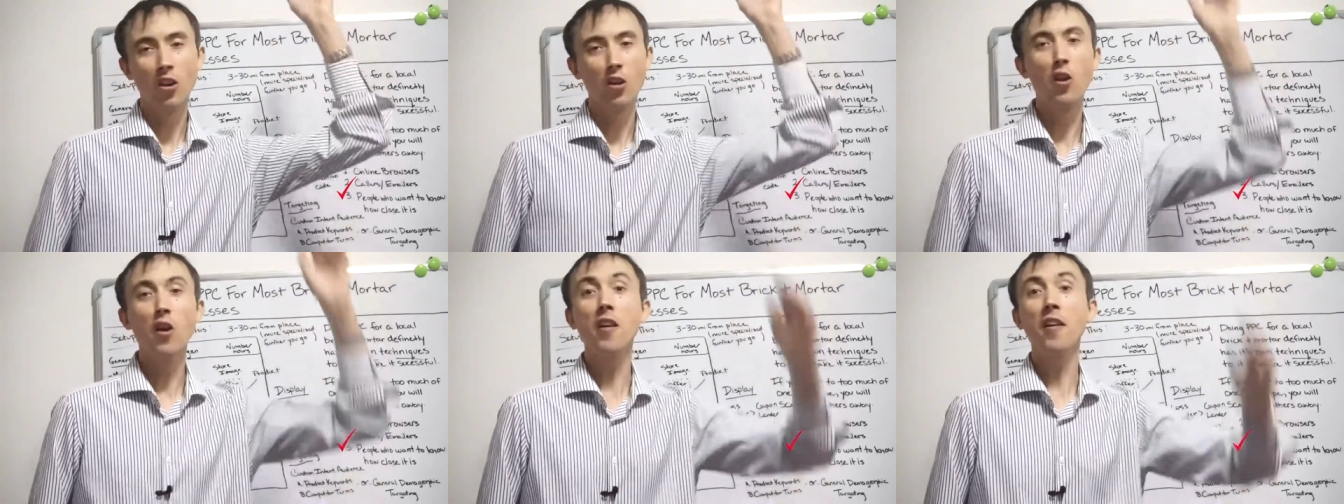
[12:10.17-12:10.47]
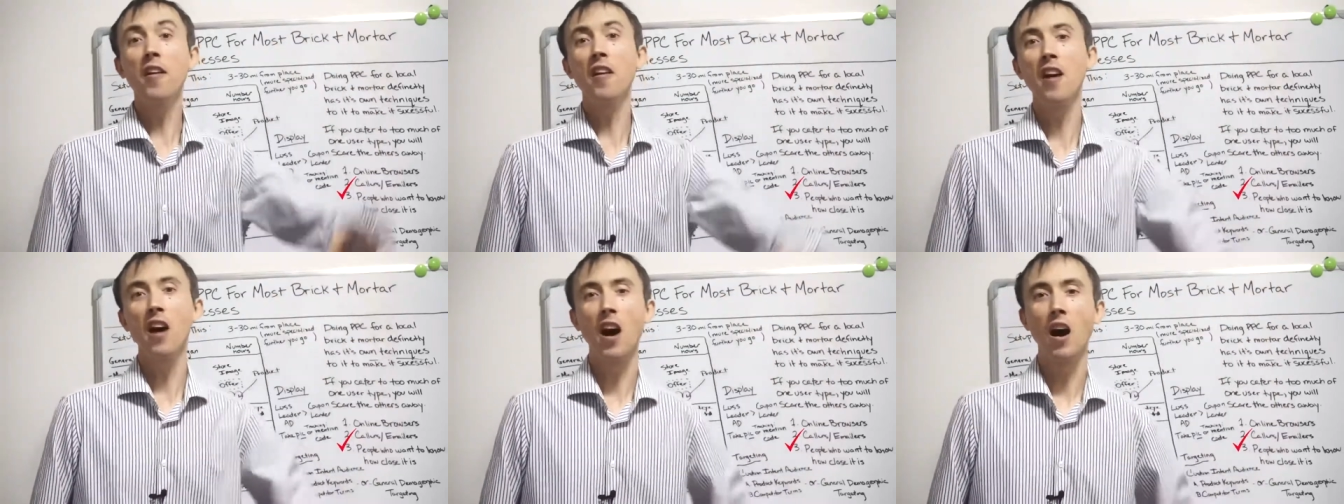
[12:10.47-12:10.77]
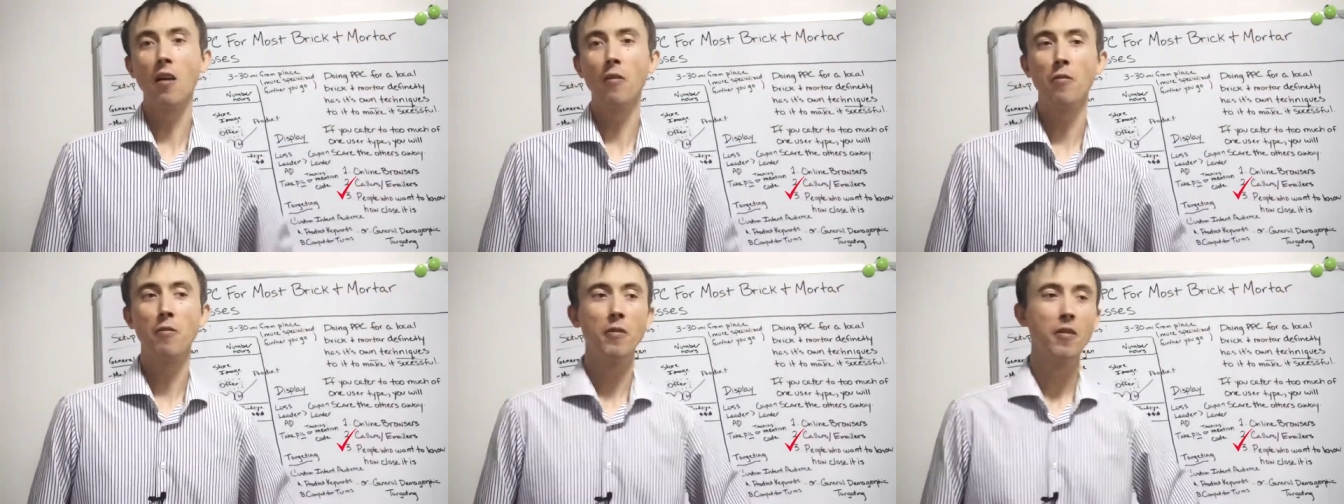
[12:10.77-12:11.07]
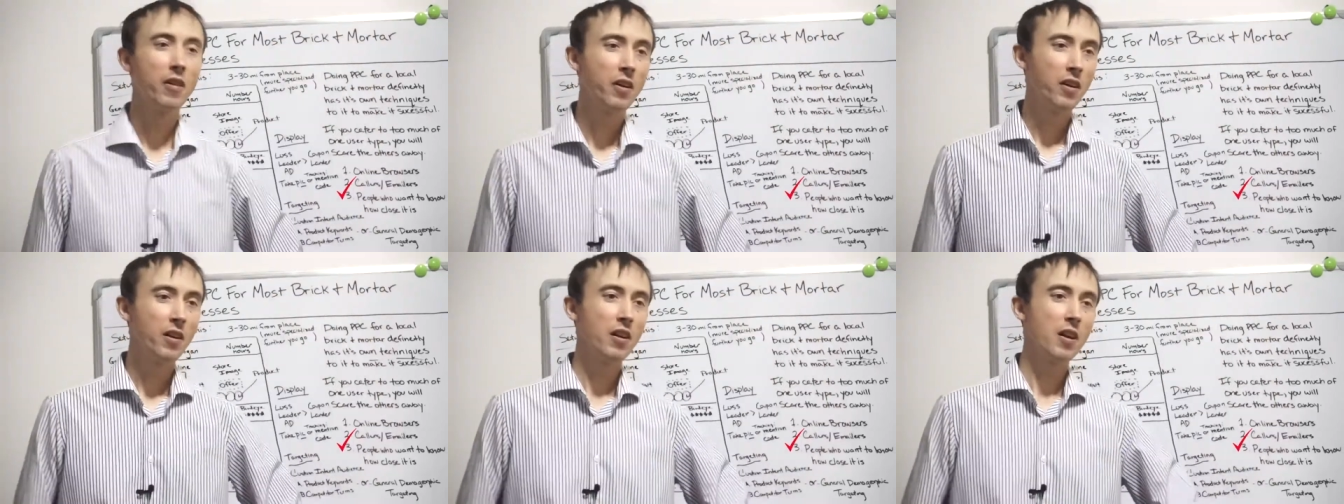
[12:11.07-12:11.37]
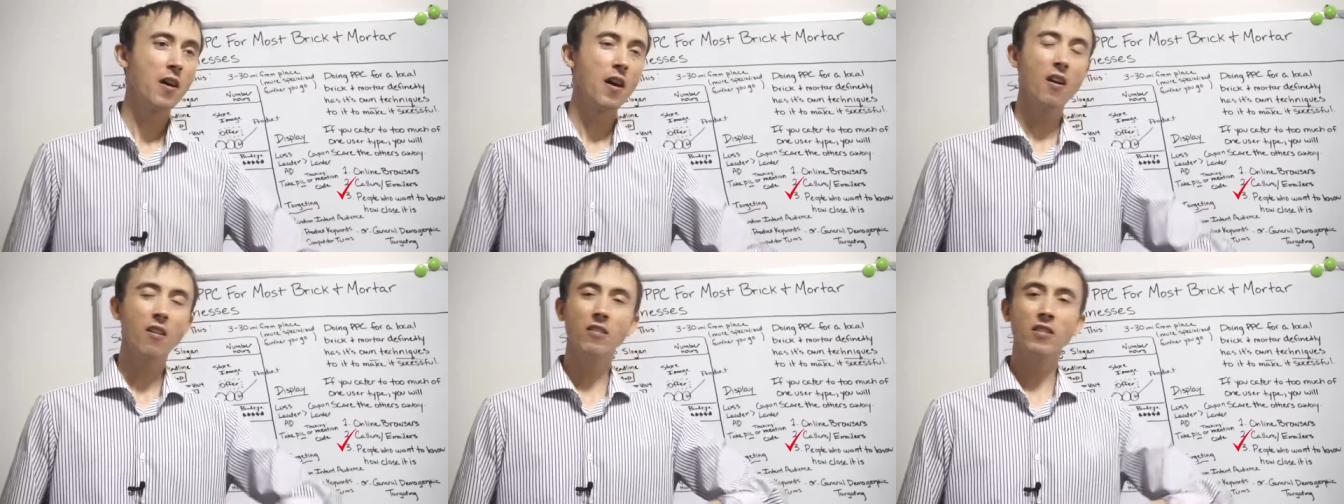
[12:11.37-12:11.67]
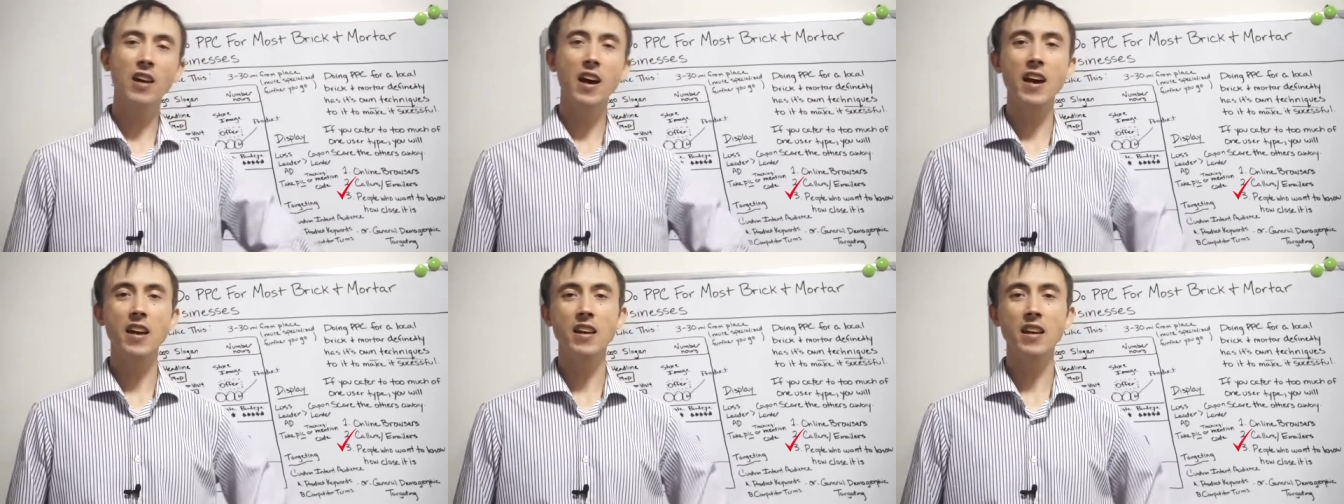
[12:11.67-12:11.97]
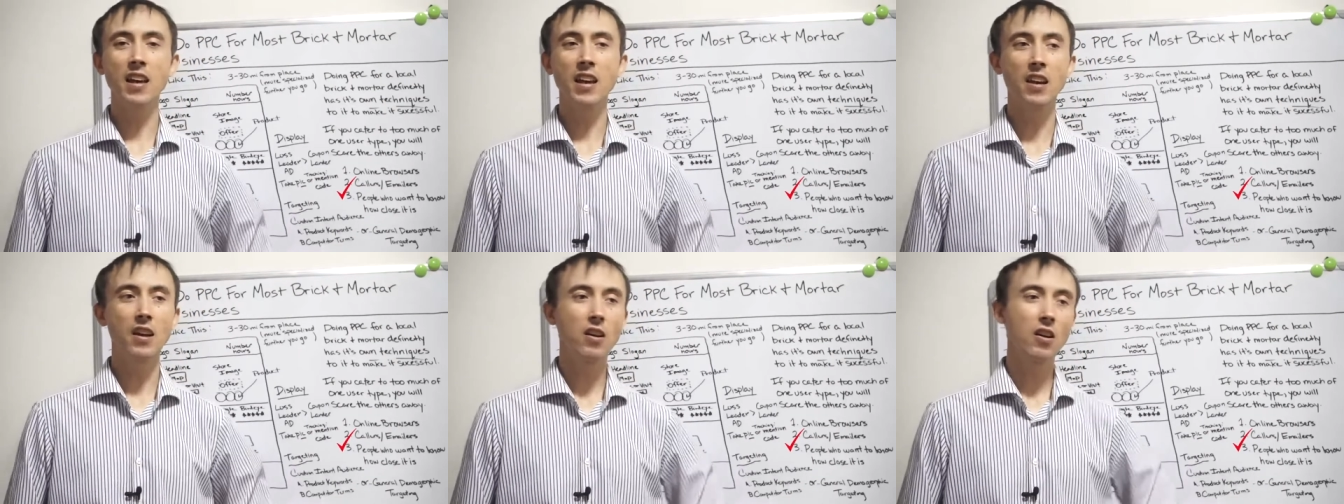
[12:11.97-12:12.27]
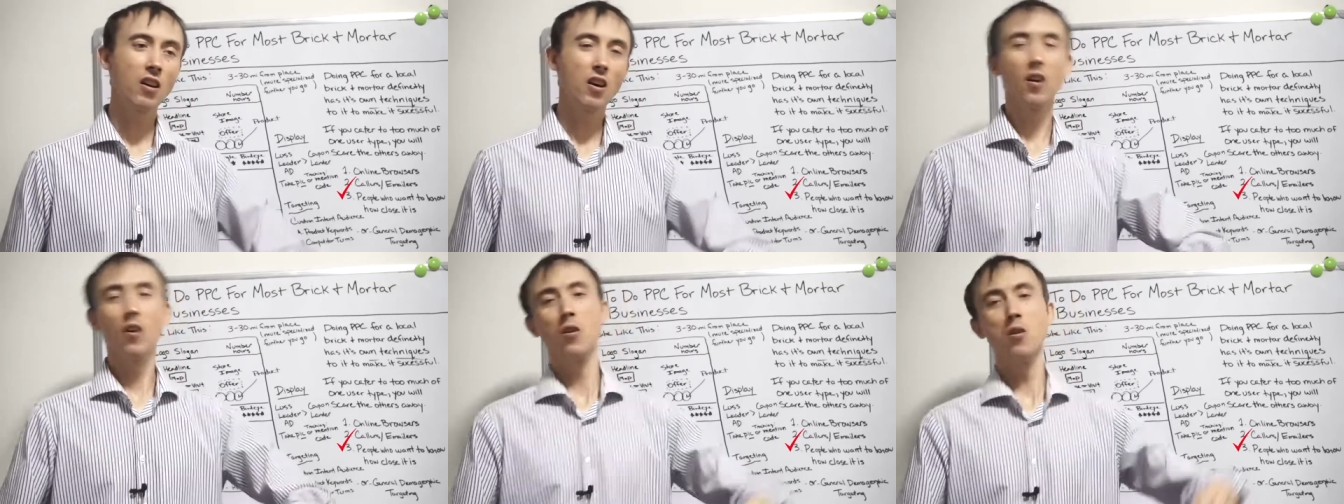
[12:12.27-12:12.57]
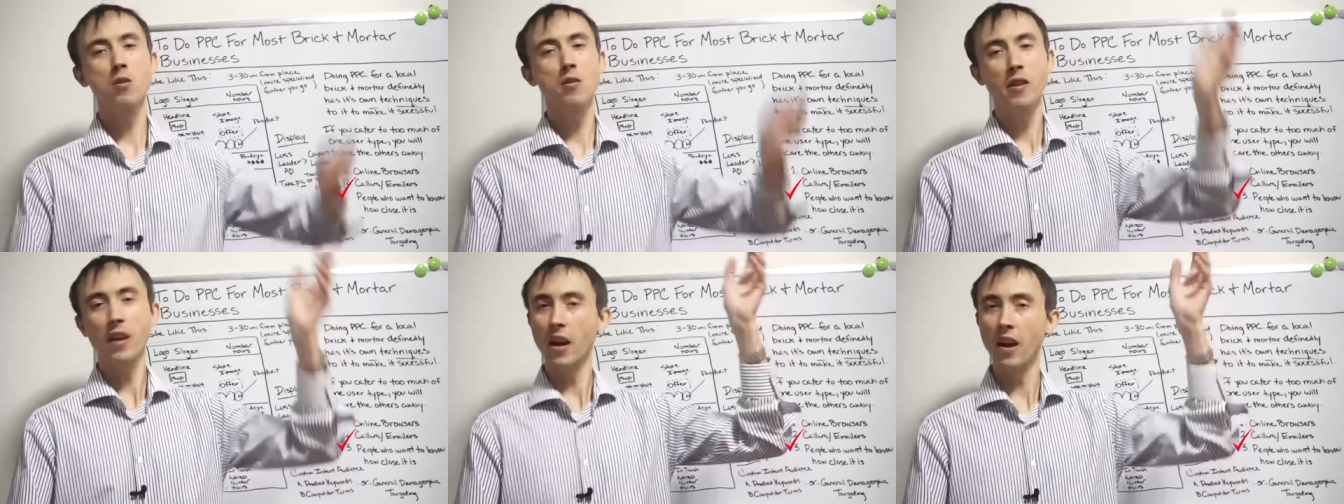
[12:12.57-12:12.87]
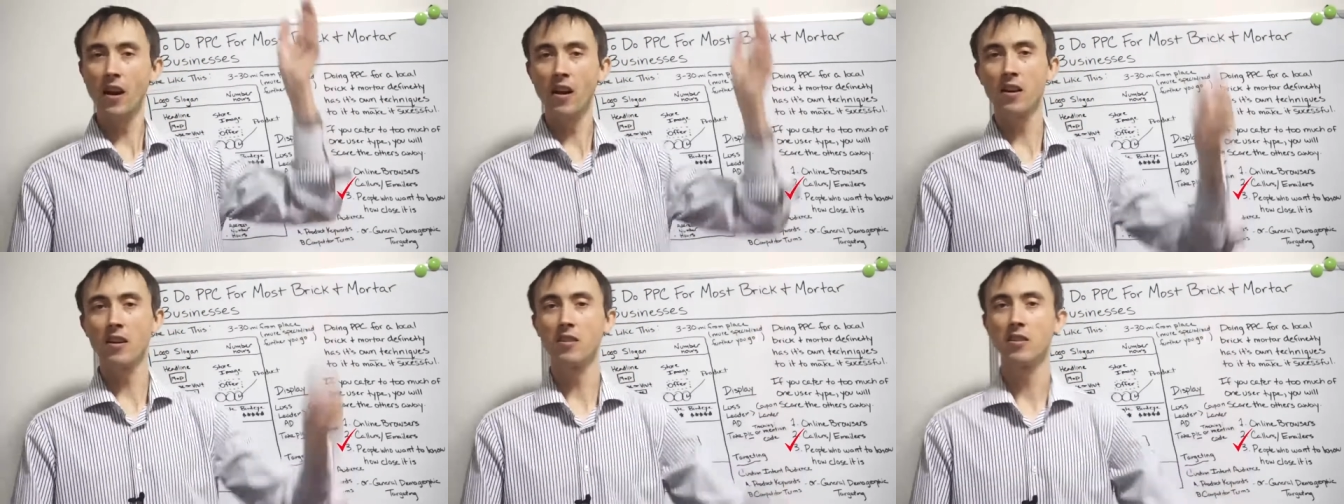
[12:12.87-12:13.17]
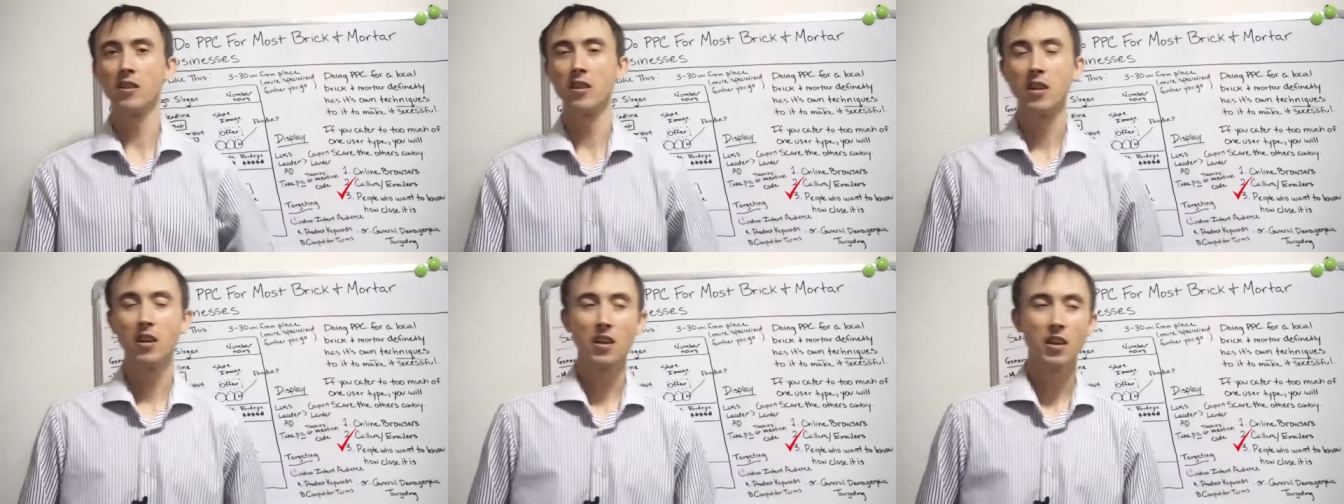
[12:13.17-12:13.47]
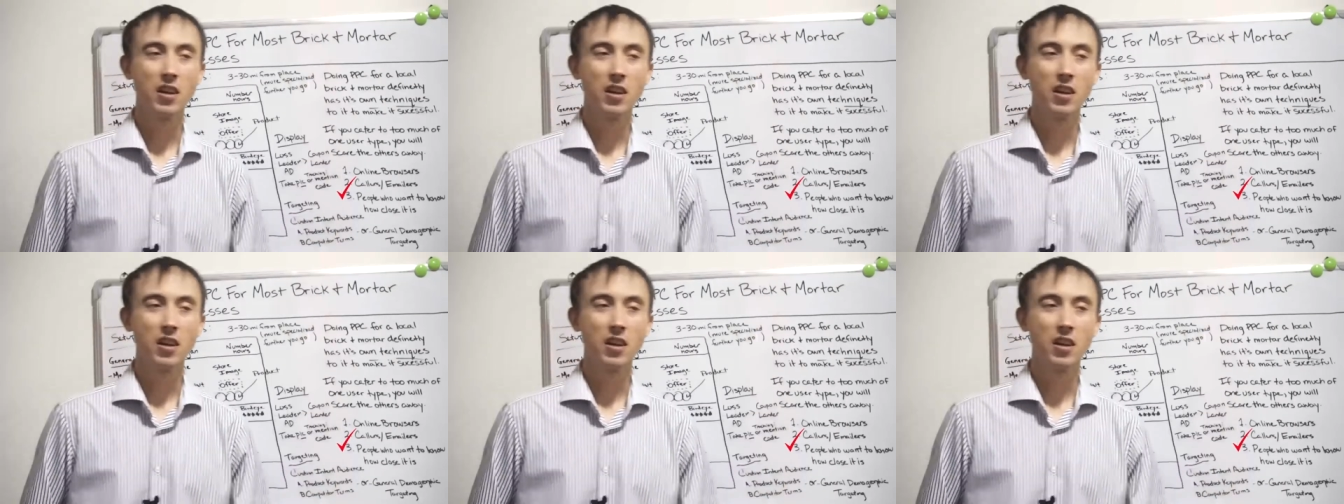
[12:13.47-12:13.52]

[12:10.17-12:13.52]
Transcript: Good enough. If they don't like it, who cares?